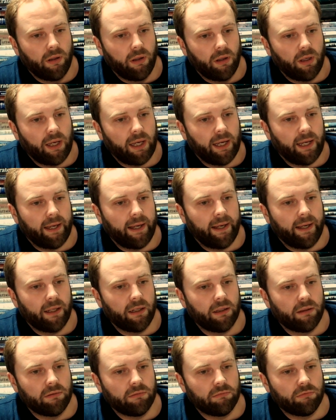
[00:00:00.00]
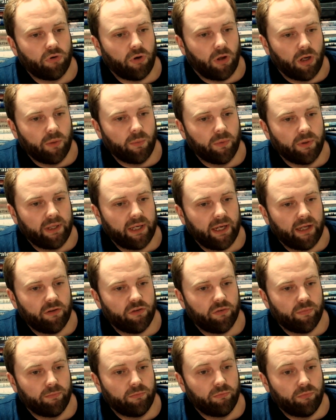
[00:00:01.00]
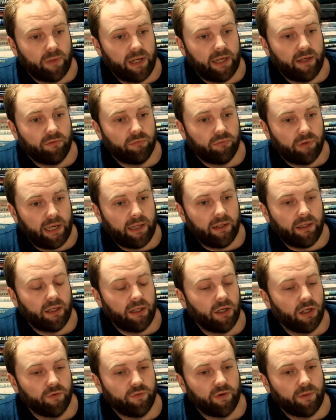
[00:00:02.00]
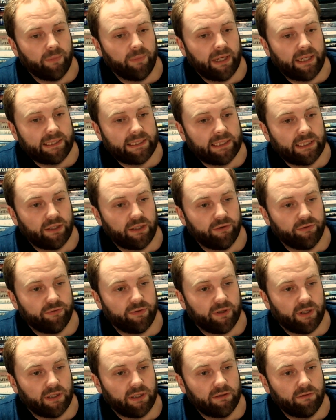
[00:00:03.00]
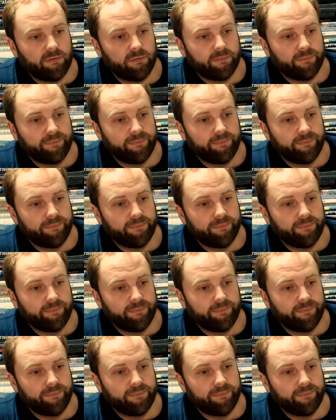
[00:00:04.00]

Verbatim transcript: And Collingwood gets made red in November 1805.